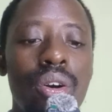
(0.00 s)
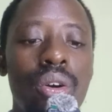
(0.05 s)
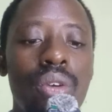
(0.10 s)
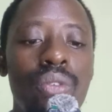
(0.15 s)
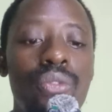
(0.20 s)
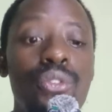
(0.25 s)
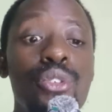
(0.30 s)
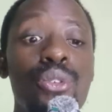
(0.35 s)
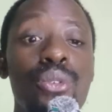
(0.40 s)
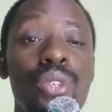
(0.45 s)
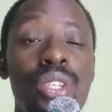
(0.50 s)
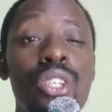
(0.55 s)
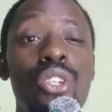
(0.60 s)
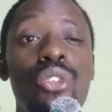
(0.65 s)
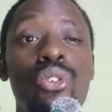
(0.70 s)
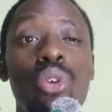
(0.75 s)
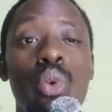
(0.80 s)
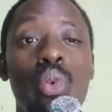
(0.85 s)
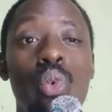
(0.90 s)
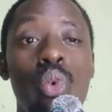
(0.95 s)
of
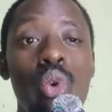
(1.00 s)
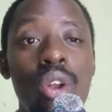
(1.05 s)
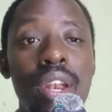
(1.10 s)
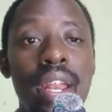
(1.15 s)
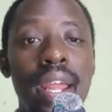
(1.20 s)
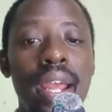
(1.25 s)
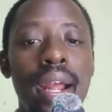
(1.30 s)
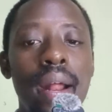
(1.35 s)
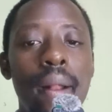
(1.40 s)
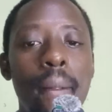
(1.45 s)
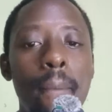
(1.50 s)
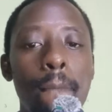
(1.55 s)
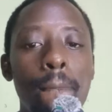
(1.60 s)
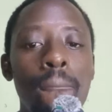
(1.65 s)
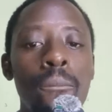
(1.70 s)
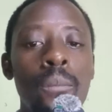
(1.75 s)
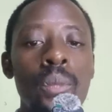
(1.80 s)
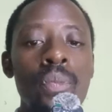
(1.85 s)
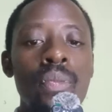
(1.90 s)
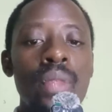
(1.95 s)
judicial warning?
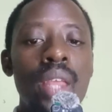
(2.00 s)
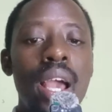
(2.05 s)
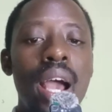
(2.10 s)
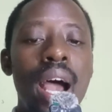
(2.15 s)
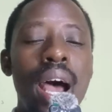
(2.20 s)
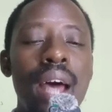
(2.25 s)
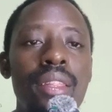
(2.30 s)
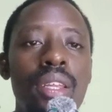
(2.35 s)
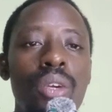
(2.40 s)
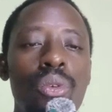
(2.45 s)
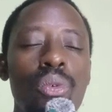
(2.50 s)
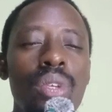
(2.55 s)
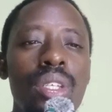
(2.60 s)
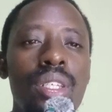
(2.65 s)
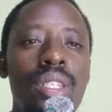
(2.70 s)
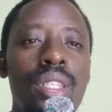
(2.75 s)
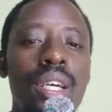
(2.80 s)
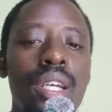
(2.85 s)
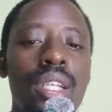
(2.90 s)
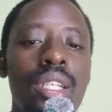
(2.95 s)
And the rule
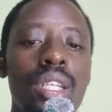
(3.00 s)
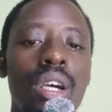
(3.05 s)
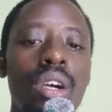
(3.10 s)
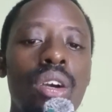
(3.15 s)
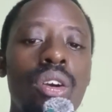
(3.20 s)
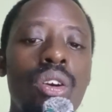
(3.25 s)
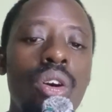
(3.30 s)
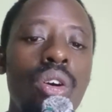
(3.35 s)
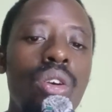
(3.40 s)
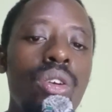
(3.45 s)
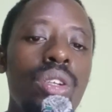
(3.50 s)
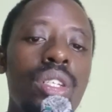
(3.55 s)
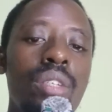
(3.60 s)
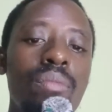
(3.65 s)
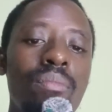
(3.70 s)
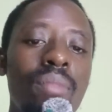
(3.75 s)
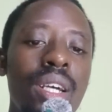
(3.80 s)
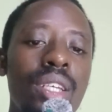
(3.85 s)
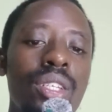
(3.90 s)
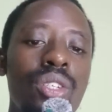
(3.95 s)
is that
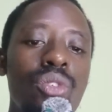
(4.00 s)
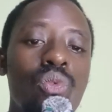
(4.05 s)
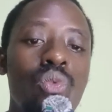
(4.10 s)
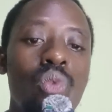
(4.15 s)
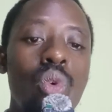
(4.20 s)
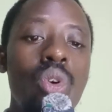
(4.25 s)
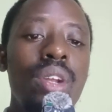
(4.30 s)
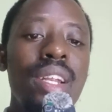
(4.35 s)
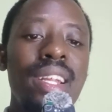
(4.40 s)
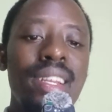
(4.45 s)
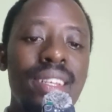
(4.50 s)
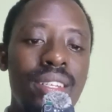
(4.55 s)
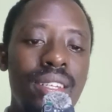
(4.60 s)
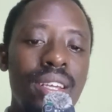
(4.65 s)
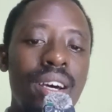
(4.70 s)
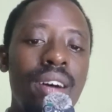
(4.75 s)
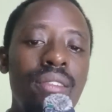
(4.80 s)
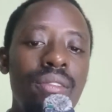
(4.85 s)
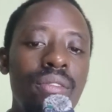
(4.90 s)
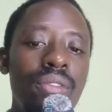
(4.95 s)
courts must warn
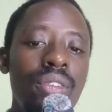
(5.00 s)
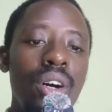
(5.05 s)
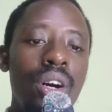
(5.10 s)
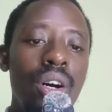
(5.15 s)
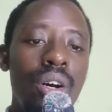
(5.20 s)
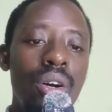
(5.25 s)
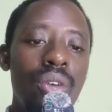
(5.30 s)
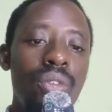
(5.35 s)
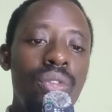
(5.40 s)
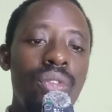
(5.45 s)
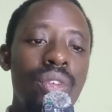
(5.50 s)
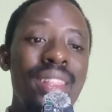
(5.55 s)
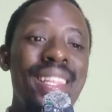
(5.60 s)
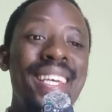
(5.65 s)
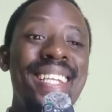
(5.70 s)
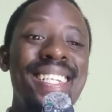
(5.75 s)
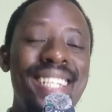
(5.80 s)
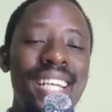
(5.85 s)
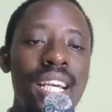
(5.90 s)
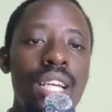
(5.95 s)
itself of
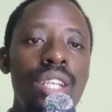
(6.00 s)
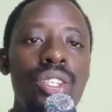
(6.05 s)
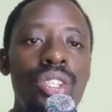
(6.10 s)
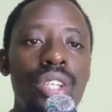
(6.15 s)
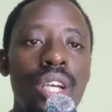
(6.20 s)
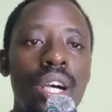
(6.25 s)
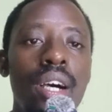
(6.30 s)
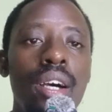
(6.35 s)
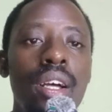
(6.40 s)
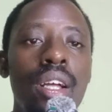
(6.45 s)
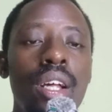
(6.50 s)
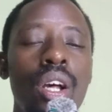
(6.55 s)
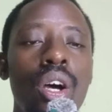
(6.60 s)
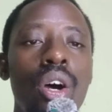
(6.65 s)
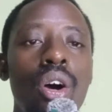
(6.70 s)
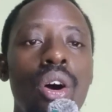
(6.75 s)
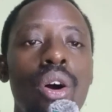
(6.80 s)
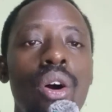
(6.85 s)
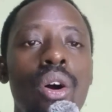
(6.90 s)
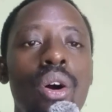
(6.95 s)
the danger
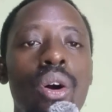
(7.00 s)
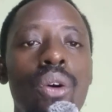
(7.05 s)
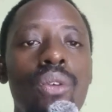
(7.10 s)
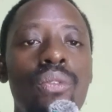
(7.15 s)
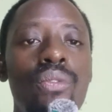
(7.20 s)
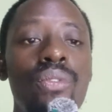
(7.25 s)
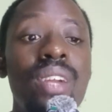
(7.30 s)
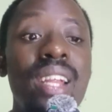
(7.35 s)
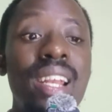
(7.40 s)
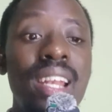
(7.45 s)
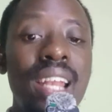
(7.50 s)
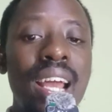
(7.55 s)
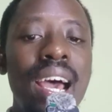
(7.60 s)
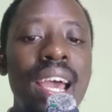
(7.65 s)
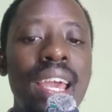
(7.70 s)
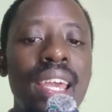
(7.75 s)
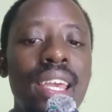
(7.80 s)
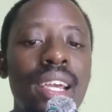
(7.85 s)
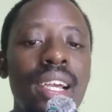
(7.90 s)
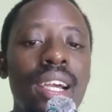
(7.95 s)
of
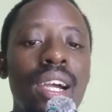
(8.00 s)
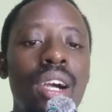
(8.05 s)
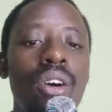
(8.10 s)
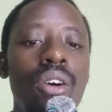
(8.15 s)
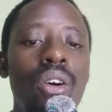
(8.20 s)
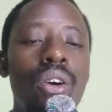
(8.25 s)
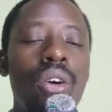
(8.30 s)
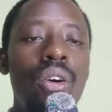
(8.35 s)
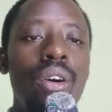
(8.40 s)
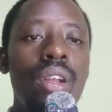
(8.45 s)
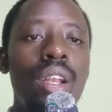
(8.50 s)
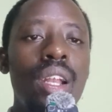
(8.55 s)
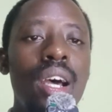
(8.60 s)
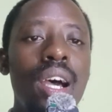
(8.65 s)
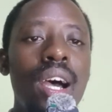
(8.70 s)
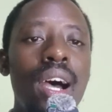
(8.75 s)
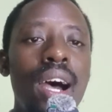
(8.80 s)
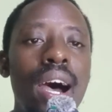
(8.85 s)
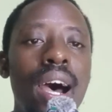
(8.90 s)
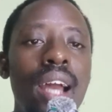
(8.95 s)
relying on
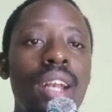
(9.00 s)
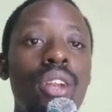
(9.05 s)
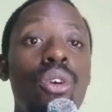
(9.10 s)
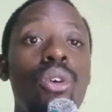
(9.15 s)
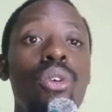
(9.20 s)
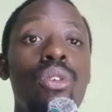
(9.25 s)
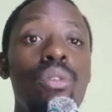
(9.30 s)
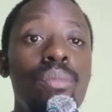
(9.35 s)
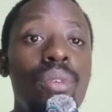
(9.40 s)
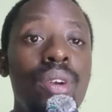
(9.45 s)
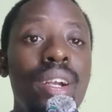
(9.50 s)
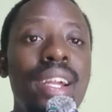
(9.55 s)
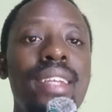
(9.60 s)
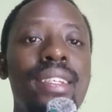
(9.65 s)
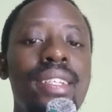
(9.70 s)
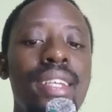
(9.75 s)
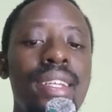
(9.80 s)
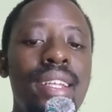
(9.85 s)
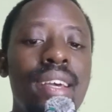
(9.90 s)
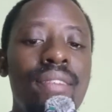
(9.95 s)

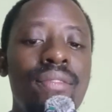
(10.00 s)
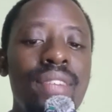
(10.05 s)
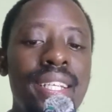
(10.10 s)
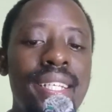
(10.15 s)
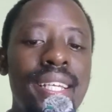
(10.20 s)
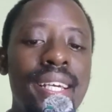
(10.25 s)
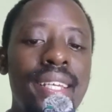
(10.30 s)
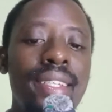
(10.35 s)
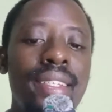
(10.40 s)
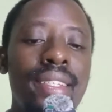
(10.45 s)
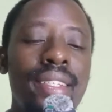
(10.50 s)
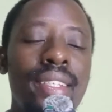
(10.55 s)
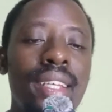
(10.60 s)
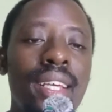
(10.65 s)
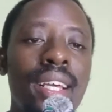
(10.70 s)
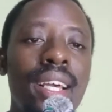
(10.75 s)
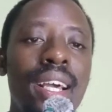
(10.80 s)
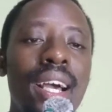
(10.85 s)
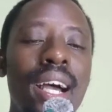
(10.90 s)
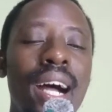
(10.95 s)
uncorroborated
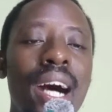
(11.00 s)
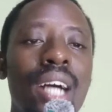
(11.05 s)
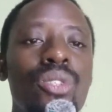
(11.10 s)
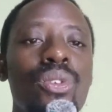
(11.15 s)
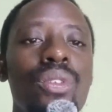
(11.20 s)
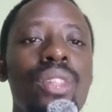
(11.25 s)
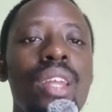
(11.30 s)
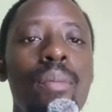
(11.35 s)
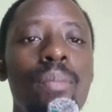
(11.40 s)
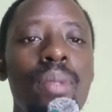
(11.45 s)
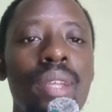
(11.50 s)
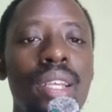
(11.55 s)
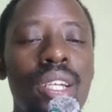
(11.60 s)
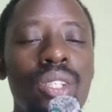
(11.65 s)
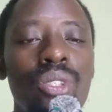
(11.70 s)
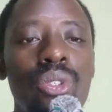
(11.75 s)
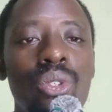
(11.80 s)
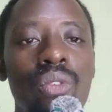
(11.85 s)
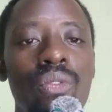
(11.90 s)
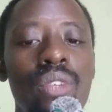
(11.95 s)
evidence. And so the
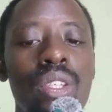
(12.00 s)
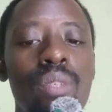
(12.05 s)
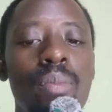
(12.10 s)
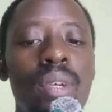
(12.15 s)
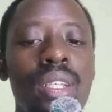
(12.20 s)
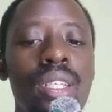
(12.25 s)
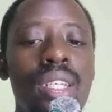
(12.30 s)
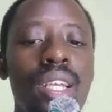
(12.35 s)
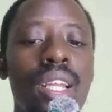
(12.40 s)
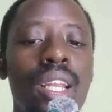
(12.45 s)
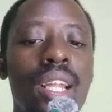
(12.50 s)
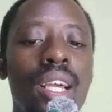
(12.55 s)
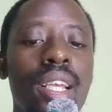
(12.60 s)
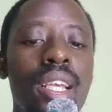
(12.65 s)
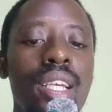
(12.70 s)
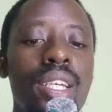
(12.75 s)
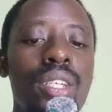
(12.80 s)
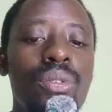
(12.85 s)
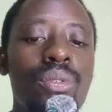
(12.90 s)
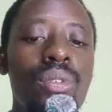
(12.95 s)
application of this particular
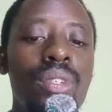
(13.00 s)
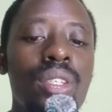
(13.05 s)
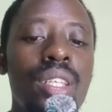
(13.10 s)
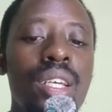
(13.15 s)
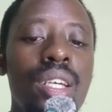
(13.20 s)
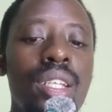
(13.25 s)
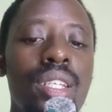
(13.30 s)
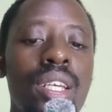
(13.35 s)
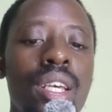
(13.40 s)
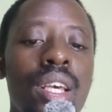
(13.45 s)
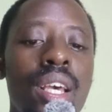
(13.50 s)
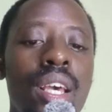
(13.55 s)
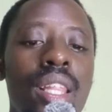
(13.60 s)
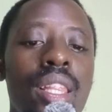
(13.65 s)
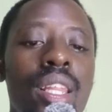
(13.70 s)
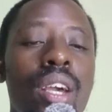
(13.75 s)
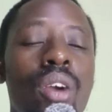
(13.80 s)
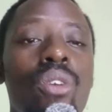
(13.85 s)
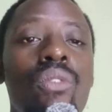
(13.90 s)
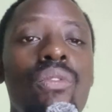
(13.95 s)
case was that
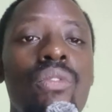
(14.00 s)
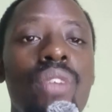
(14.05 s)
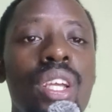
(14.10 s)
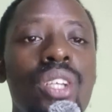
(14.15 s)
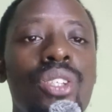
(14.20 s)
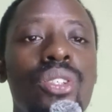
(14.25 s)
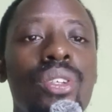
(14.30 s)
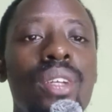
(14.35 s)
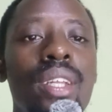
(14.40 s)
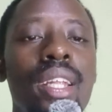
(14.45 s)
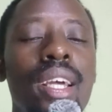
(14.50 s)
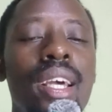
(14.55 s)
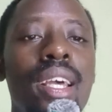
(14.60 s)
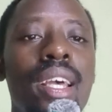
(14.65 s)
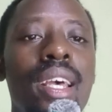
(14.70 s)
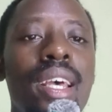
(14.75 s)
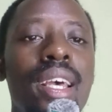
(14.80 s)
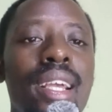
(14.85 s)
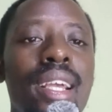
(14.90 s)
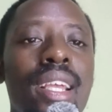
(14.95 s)
the conviction
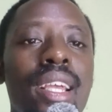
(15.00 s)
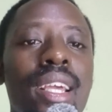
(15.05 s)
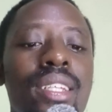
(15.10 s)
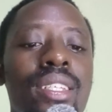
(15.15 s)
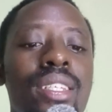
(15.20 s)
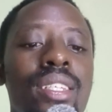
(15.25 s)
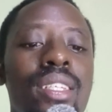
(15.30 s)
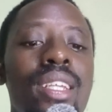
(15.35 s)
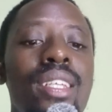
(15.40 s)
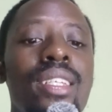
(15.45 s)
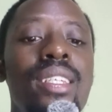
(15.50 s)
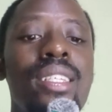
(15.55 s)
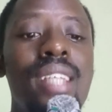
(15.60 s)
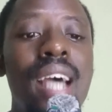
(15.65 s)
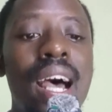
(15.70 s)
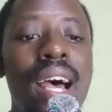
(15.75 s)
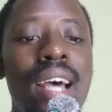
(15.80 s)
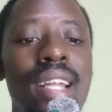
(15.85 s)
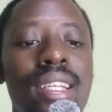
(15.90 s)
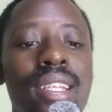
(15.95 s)
can still
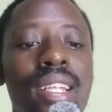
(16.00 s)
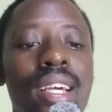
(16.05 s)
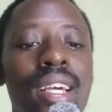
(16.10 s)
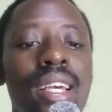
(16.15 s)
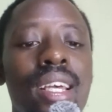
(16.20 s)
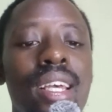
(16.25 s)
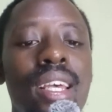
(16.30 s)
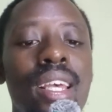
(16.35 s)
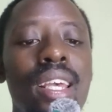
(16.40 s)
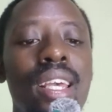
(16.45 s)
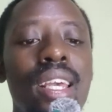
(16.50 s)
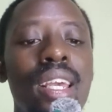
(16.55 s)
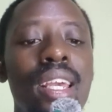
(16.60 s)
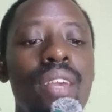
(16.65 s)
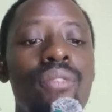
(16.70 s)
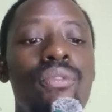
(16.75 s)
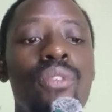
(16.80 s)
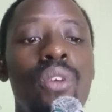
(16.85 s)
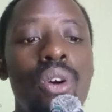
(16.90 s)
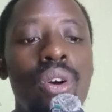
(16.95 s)
stand
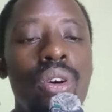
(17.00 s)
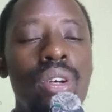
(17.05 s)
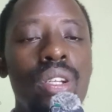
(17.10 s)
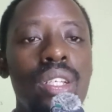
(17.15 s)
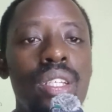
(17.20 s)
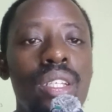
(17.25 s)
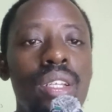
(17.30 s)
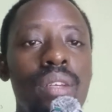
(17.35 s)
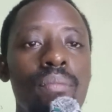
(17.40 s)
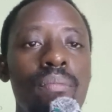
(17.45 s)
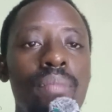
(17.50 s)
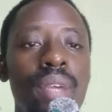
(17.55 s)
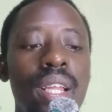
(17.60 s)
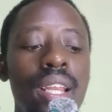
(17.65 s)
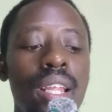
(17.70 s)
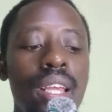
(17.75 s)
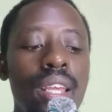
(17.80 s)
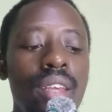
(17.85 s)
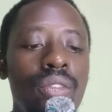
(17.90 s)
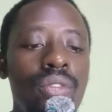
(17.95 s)
if court
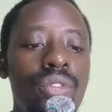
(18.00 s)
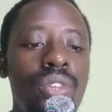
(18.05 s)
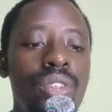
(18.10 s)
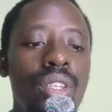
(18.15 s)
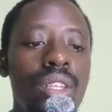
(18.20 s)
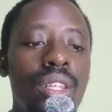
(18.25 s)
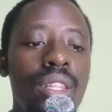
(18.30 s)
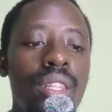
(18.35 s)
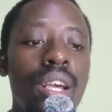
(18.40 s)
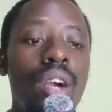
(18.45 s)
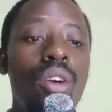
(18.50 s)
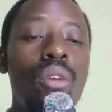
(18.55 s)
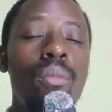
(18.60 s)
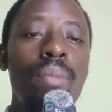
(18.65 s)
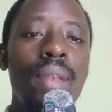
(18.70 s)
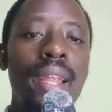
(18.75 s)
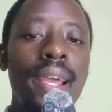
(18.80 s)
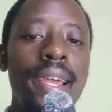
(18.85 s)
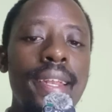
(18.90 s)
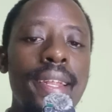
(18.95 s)
believes the
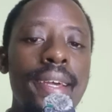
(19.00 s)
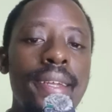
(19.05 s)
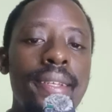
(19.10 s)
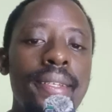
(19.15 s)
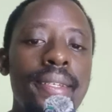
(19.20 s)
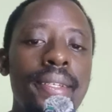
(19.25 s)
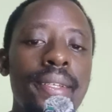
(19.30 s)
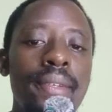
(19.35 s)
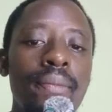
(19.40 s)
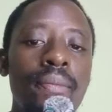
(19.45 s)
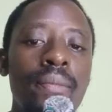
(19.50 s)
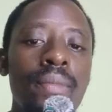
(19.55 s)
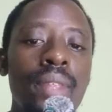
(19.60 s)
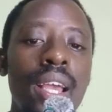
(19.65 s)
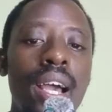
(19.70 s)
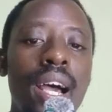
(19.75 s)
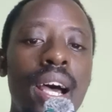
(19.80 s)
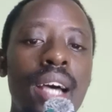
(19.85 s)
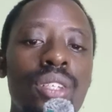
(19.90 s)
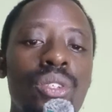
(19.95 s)
complainant.
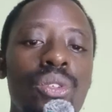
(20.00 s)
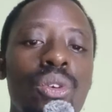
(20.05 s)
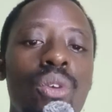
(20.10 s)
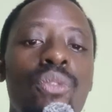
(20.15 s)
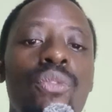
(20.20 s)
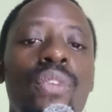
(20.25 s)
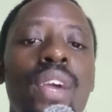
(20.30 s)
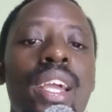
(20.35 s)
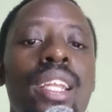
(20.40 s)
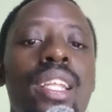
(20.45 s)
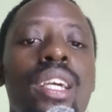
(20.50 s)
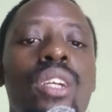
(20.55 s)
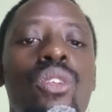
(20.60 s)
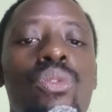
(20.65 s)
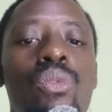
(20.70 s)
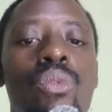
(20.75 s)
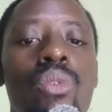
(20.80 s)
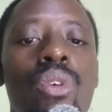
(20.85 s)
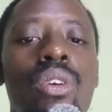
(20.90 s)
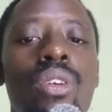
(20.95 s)
And so failure
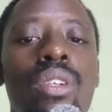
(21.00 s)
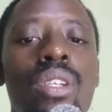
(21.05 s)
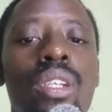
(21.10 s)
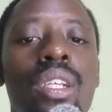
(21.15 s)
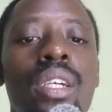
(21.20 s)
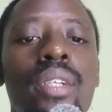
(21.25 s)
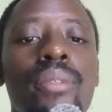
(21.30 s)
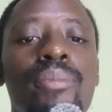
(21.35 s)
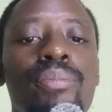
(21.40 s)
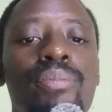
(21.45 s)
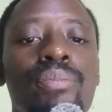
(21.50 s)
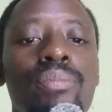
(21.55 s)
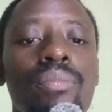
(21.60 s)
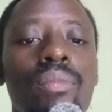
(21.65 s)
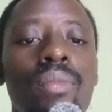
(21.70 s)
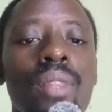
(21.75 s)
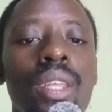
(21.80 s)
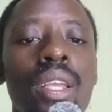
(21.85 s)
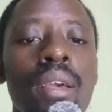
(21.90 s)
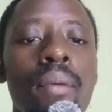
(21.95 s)
to warn
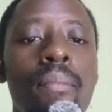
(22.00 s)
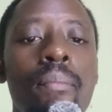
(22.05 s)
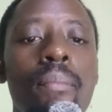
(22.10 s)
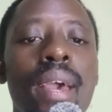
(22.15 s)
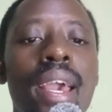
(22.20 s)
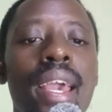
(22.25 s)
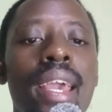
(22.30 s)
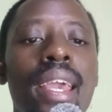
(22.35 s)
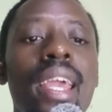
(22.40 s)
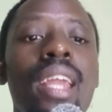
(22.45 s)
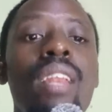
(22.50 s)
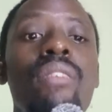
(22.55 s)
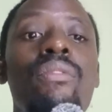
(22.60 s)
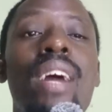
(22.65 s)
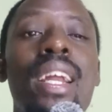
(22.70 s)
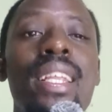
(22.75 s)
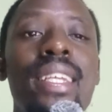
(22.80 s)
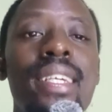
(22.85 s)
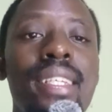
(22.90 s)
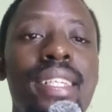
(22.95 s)
may
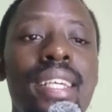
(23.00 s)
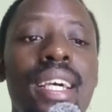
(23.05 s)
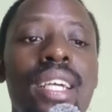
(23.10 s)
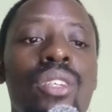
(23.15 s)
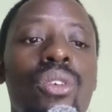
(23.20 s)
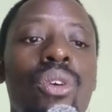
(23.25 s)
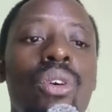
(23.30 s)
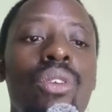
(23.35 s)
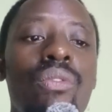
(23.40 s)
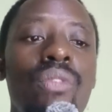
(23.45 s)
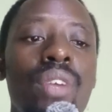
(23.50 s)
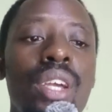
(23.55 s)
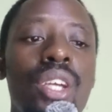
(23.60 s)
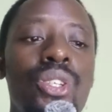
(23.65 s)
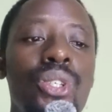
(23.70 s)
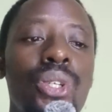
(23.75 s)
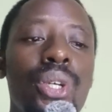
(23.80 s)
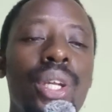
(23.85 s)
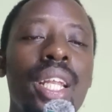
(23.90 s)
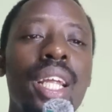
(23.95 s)
invalidate
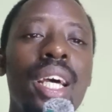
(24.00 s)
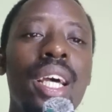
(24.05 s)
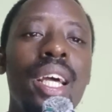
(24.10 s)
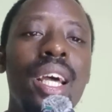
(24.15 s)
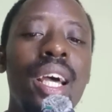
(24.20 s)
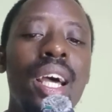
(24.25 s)
conviction